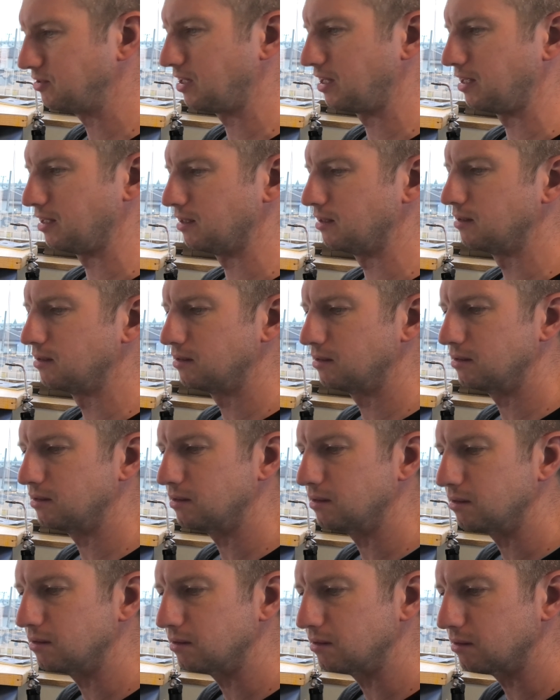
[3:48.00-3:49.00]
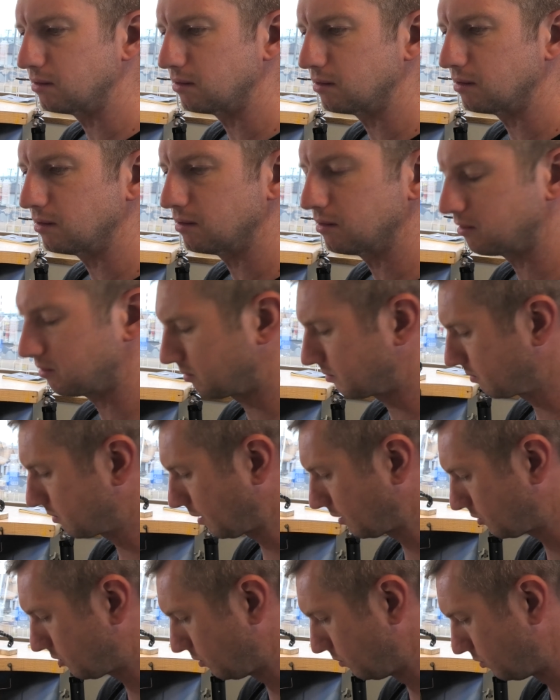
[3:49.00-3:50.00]
here.
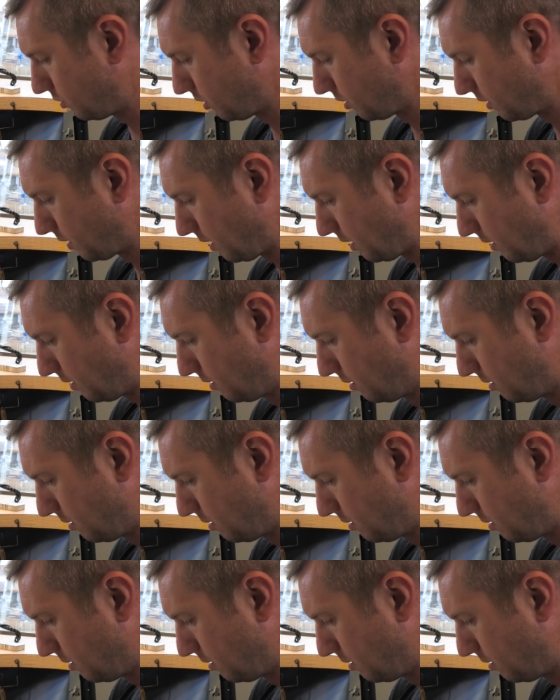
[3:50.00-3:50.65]
That's too chunky.